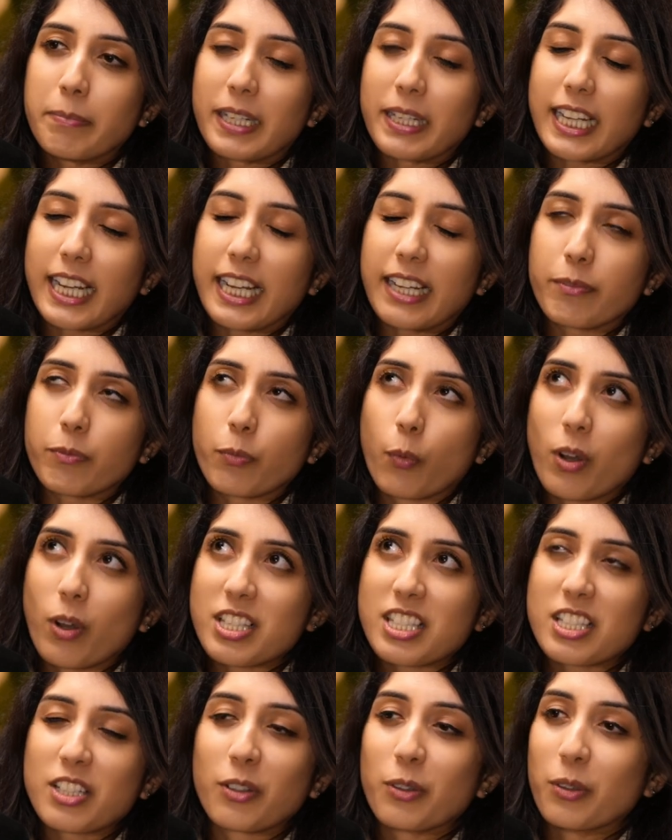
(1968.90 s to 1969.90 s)
But it
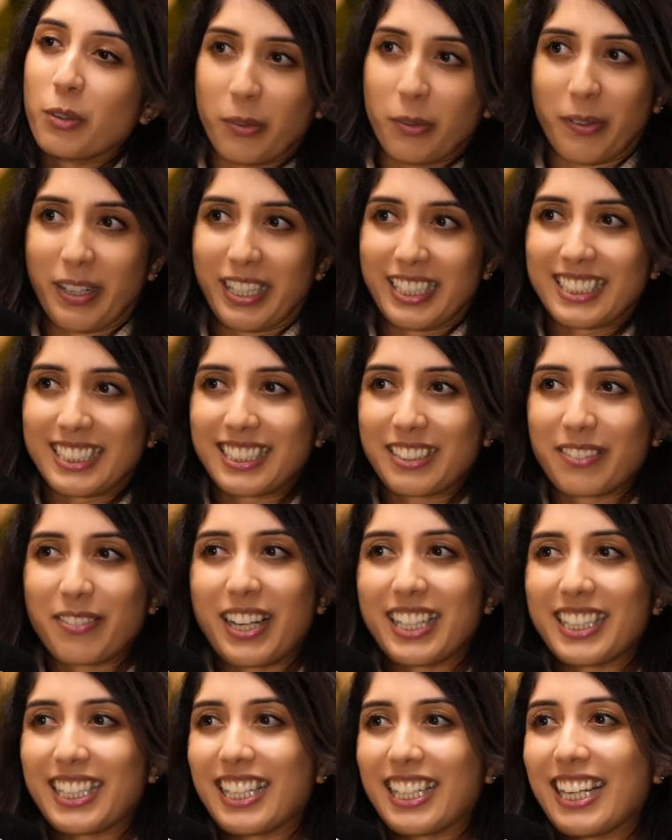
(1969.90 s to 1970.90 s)
was not always the
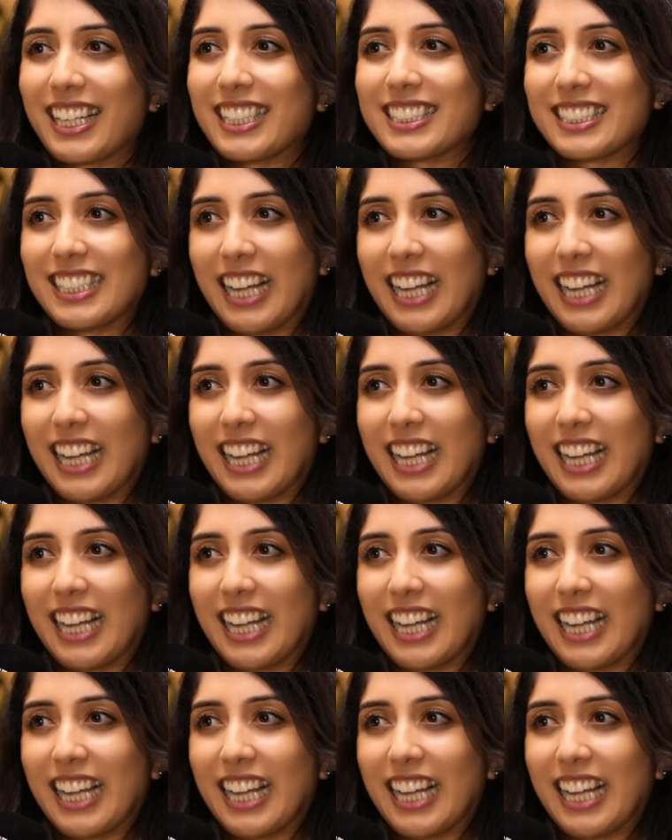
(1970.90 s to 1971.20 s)
way that it is